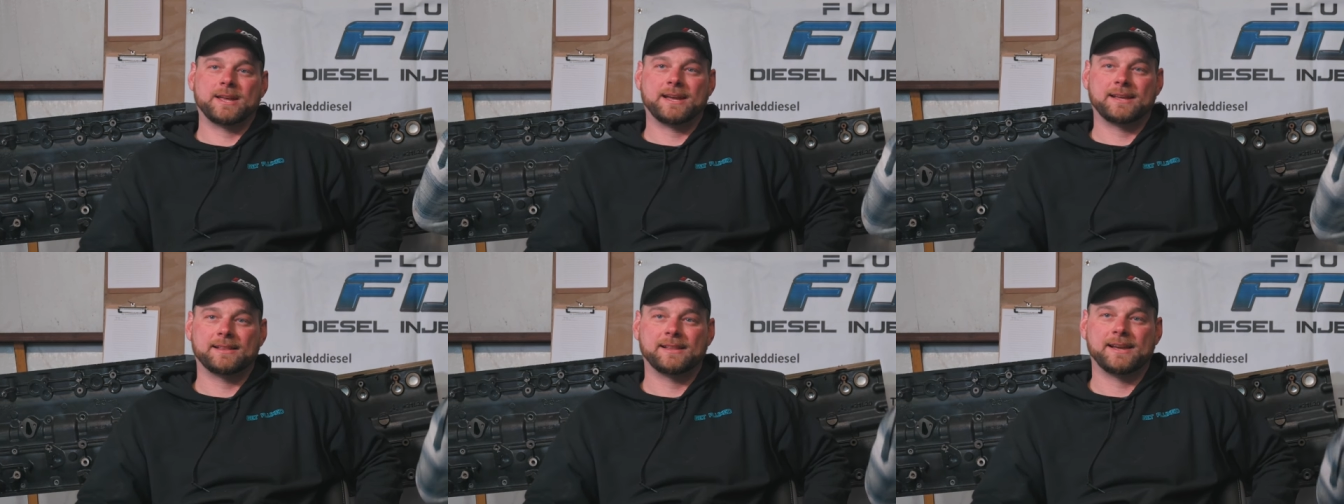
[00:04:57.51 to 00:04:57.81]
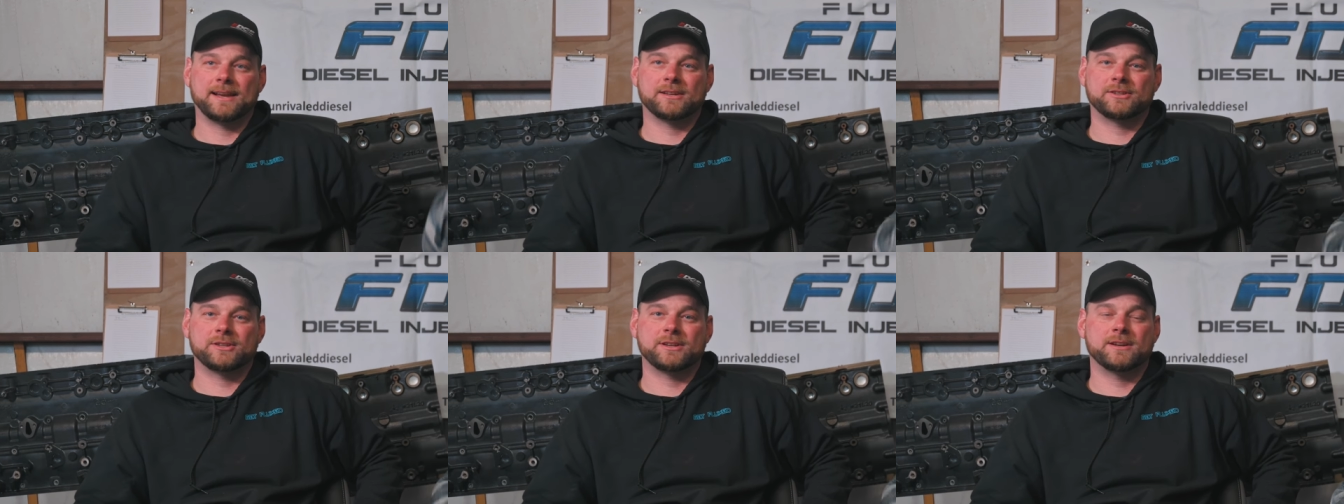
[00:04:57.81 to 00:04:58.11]
had
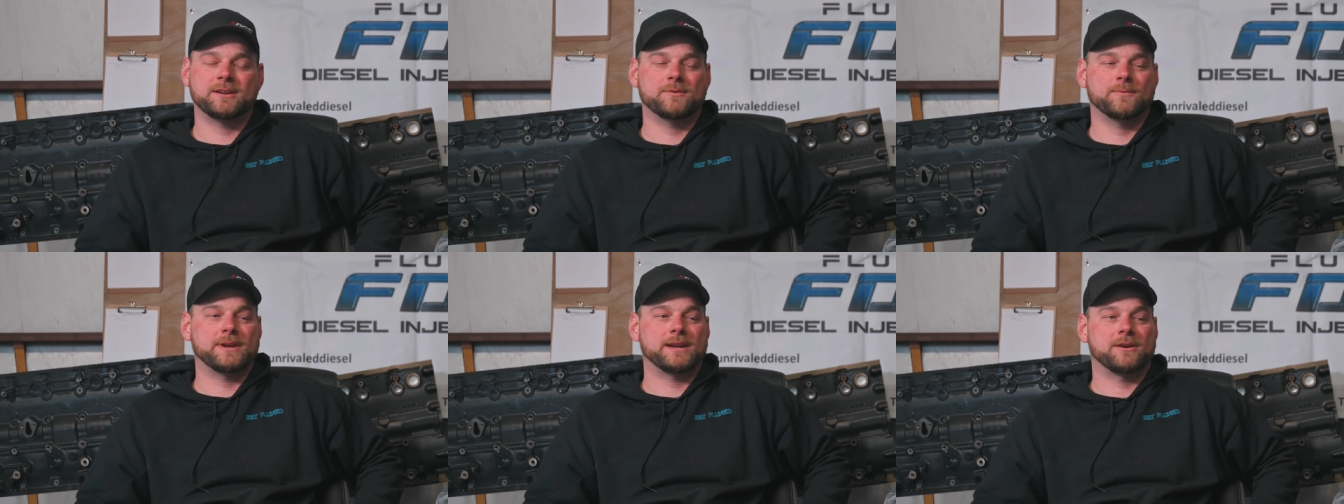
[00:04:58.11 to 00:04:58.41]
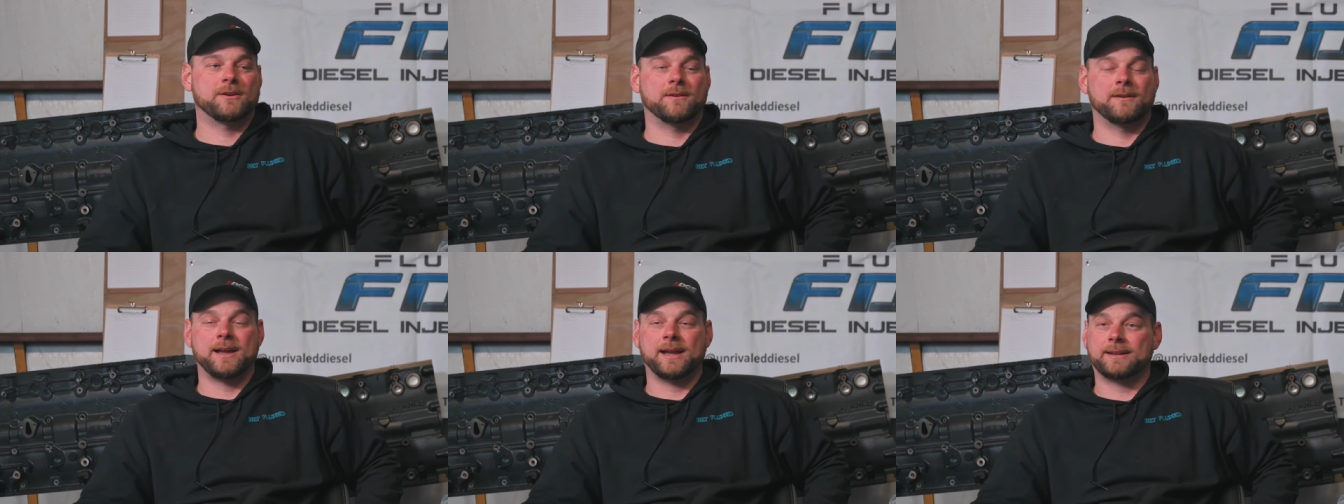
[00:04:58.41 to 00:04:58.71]
last year we
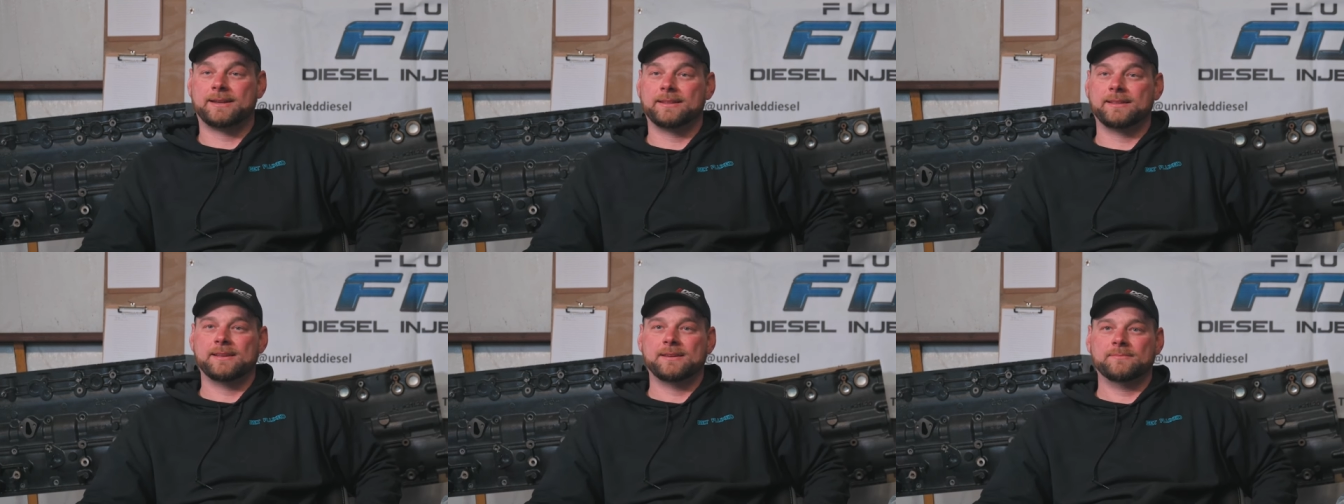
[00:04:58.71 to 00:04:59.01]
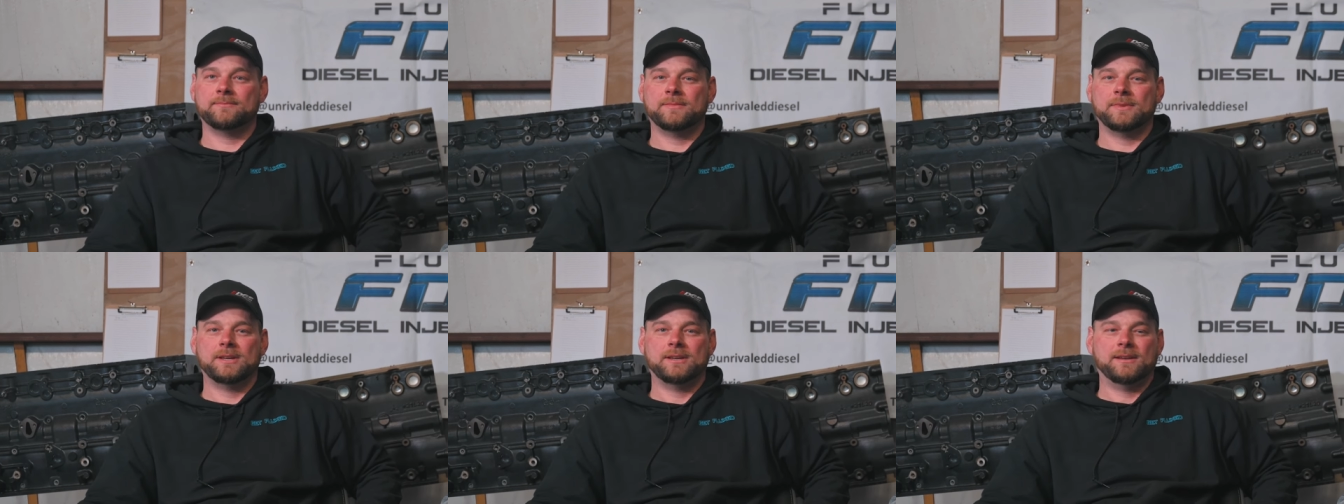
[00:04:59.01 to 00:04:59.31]
corrected
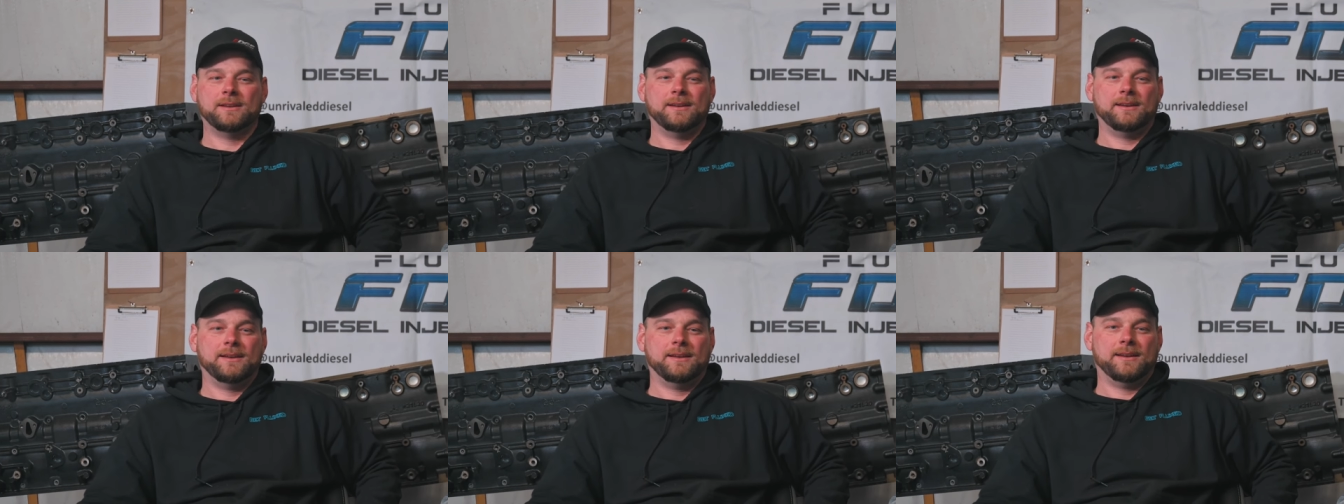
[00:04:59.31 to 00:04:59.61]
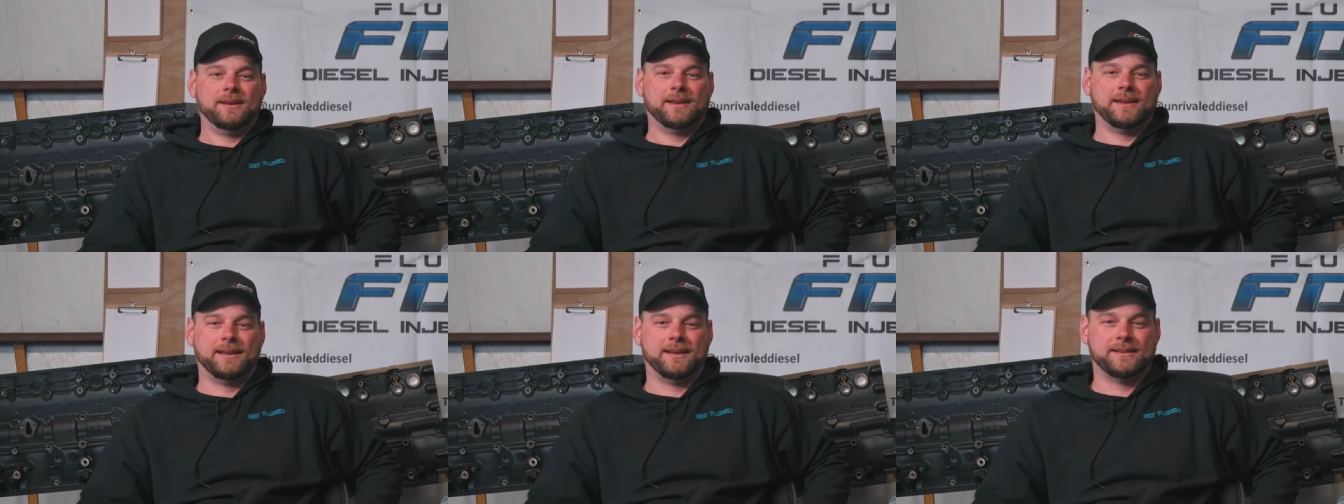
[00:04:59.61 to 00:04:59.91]
them
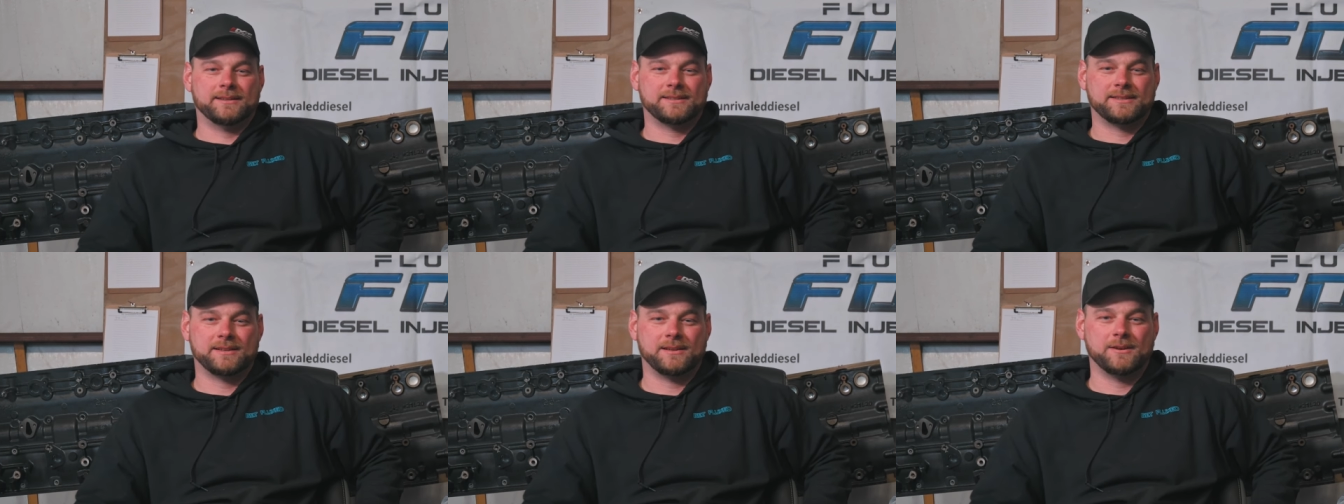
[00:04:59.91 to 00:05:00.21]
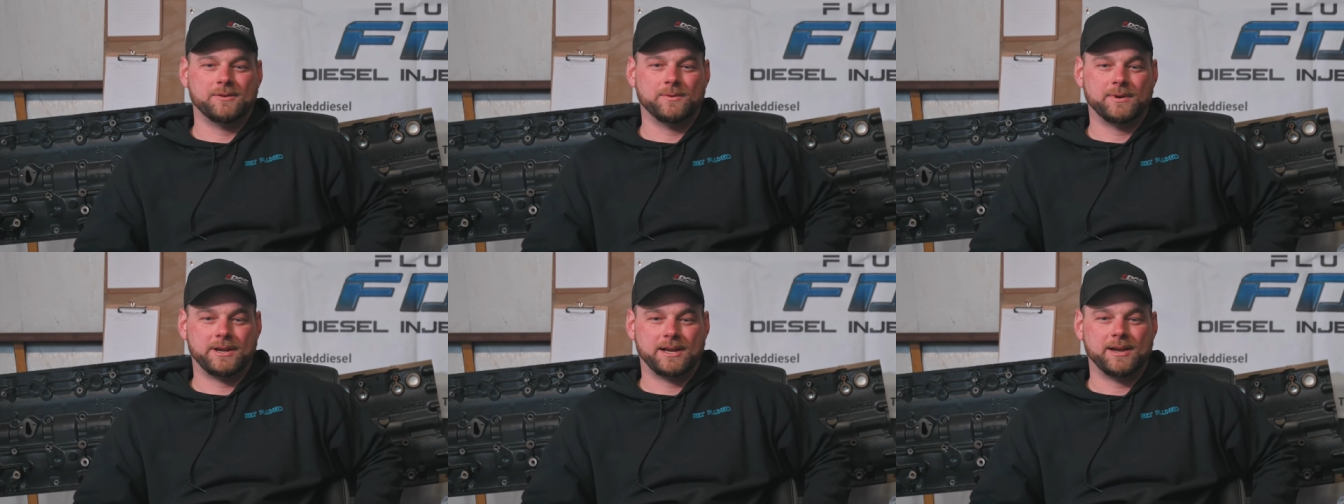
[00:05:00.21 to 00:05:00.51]
and
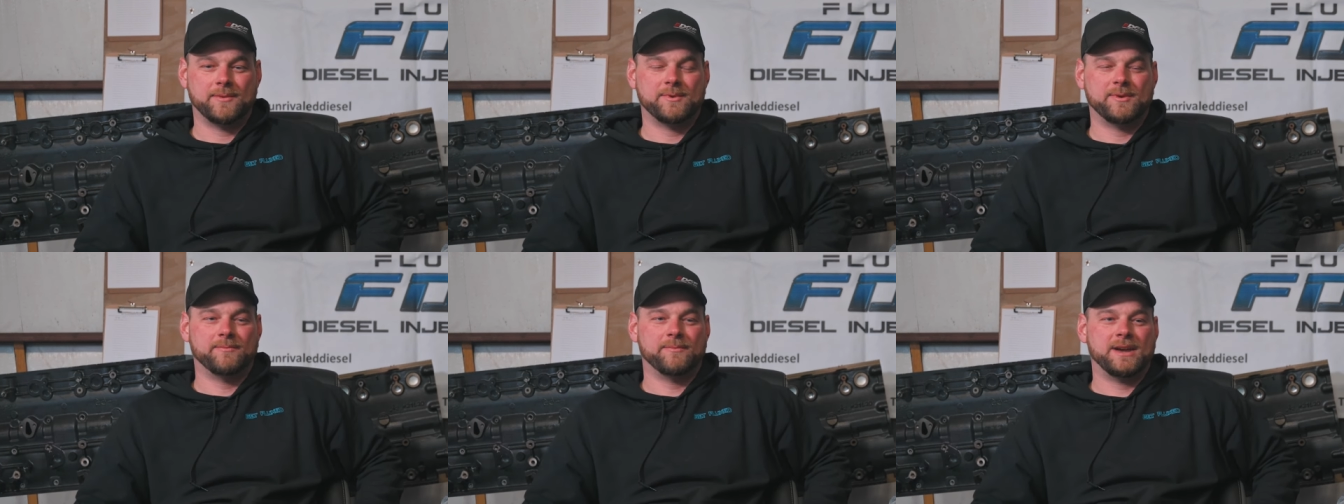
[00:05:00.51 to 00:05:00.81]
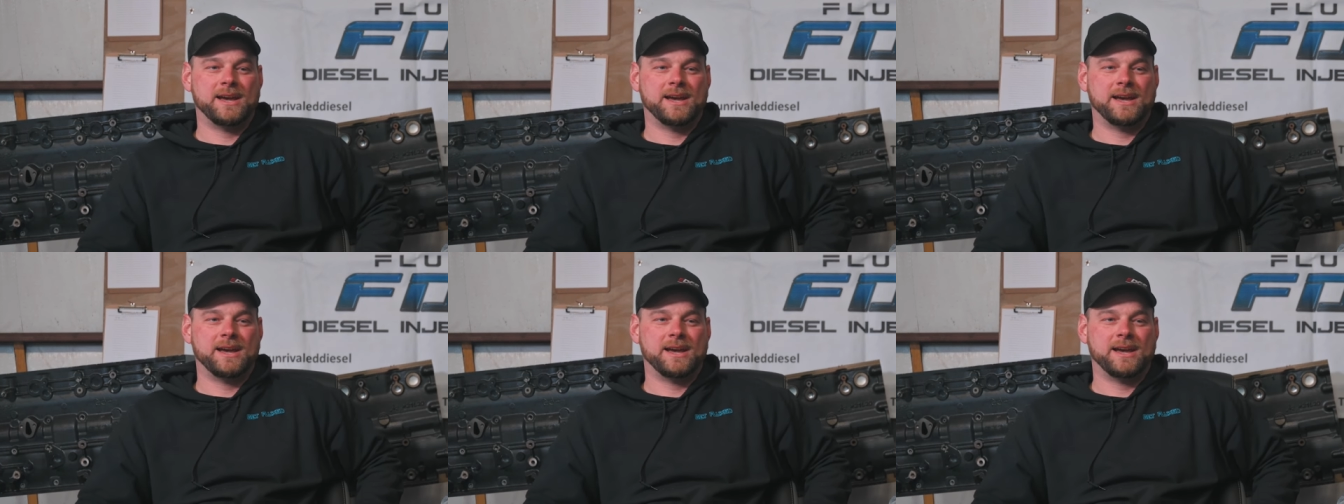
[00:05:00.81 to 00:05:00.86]
so we're coming